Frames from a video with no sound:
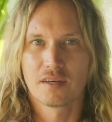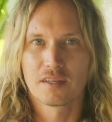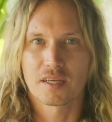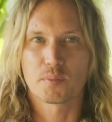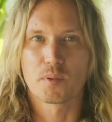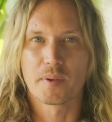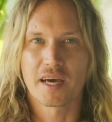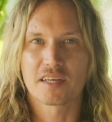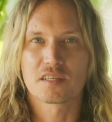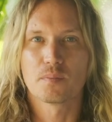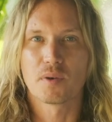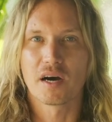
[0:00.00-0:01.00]
They prepare
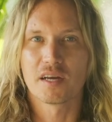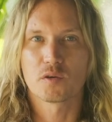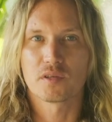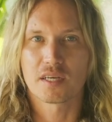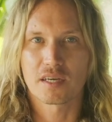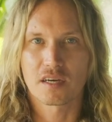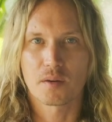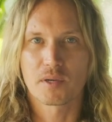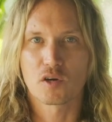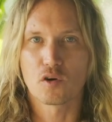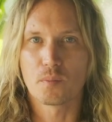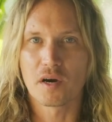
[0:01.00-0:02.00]
to bind with incoming
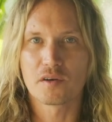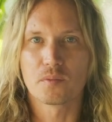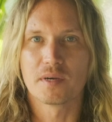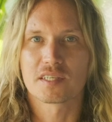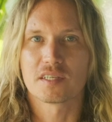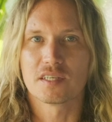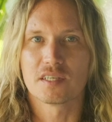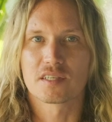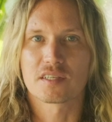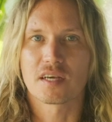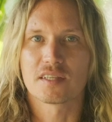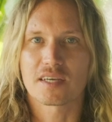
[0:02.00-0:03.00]
hormonal messages
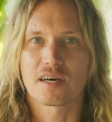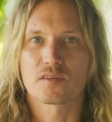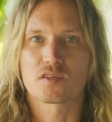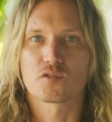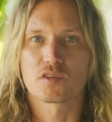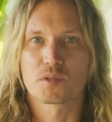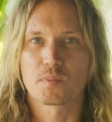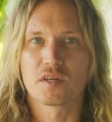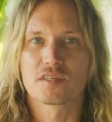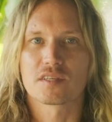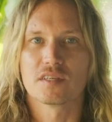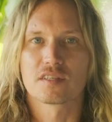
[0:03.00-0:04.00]
sent out as
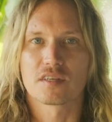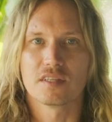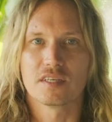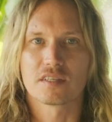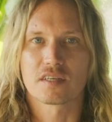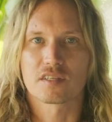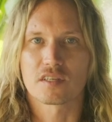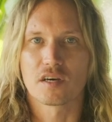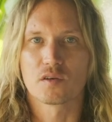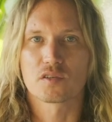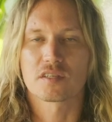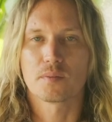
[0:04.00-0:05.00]
responses to these
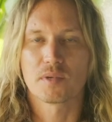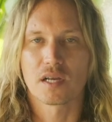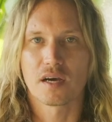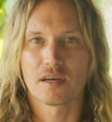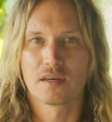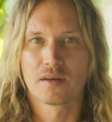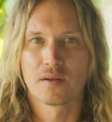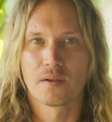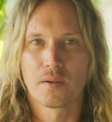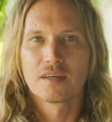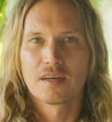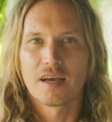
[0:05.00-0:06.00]
external stimuli.
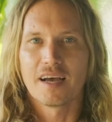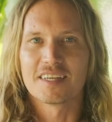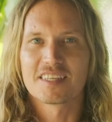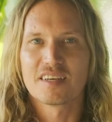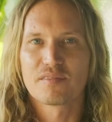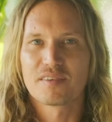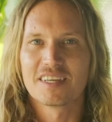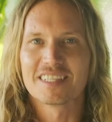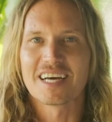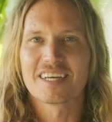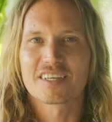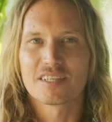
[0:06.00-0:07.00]
As if in a
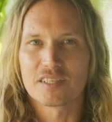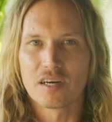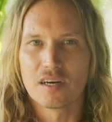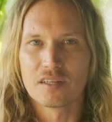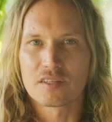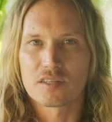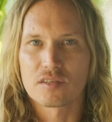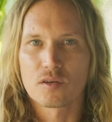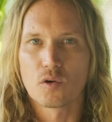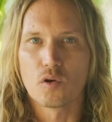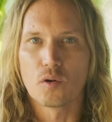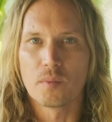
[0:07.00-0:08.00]
delicate dance,
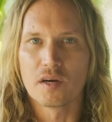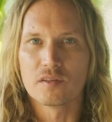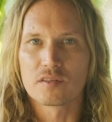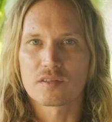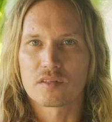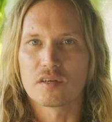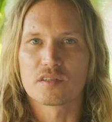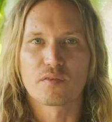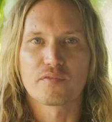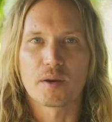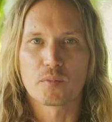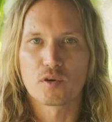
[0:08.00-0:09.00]
hormones, those
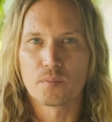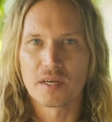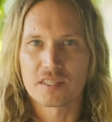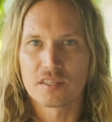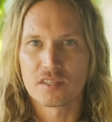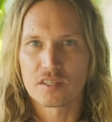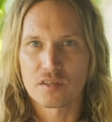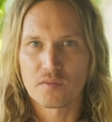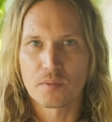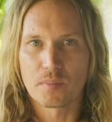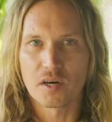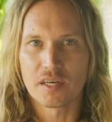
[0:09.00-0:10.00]
ephemeral messengers of the
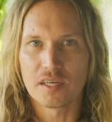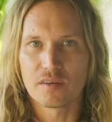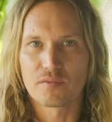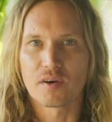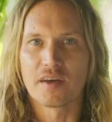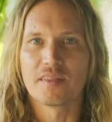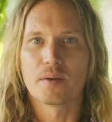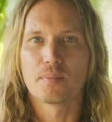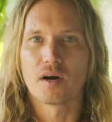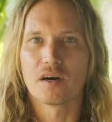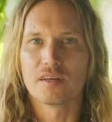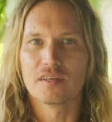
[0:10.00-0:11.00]
body, find their
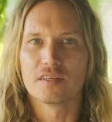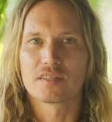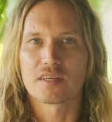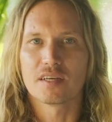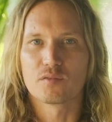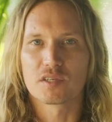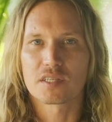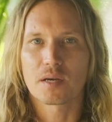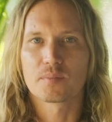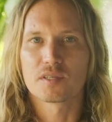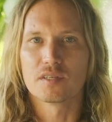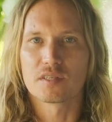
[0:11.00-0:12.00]
partners in
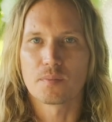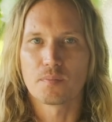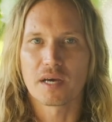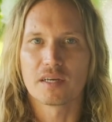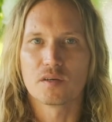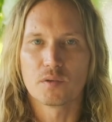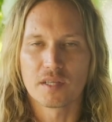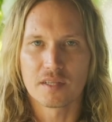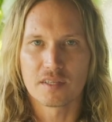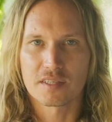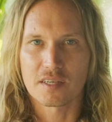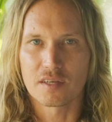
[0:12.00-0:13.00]
receptors embedded within
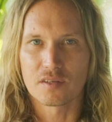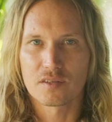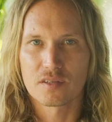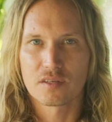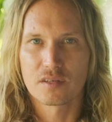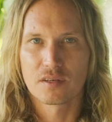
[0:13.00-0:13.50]
the cells.